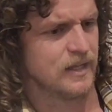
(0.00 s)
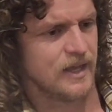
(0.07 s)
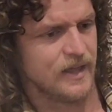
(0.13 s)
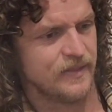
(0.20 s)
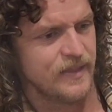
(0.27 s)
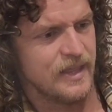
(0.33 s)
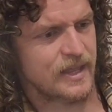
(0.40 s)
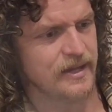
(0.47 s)

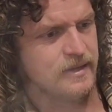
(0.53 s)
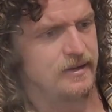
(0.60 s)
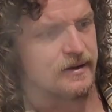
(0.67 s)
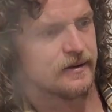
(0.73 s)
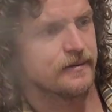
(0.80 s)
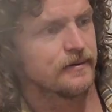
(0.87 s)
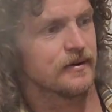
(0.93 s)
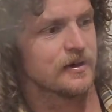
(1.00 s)
and then
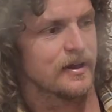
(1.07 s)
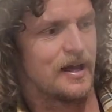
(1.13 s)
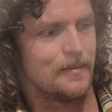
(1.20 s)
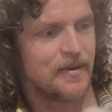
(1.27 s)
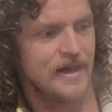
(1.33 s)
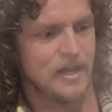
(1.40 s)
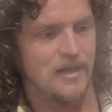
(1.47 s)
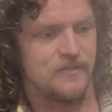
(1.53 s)
come
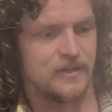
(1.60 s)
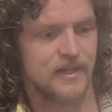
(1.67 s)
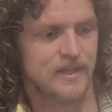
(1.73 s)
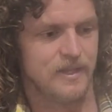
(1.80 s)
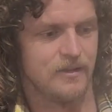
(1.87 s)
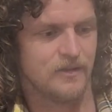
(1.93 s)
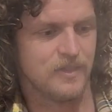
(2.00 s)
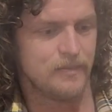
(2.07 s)
out over
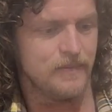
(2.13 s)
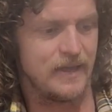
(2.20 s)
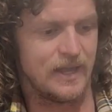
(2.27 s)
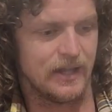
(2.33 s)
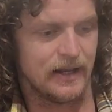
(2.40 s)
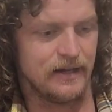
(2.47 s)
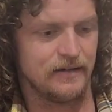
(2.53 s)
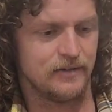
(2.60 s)
here on the
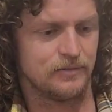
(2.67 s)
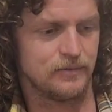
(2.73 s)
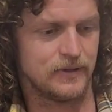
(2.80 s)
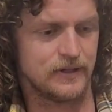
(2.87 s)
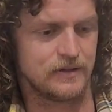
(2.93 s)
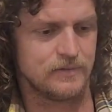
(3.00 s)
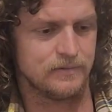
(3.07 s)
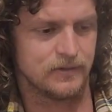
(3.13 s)
back end as
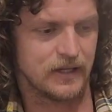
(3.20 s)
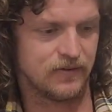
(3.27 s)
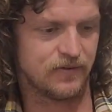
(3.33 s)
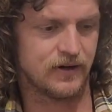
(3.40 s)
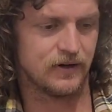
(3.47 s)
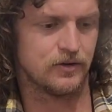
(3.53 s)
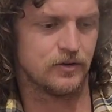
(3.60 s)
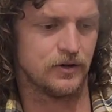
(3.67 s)
well, give
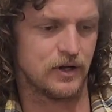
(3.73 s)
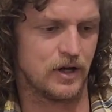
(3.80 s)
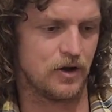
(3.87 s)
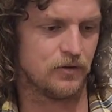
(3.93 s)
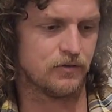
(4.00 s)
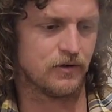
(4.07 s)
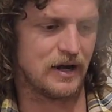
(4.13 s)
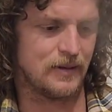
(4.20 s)
it a good
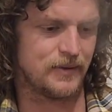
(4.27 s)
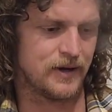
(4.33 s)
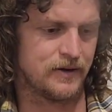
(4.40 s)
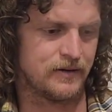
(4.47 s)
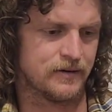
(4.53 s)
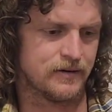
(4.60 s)
old rubbing.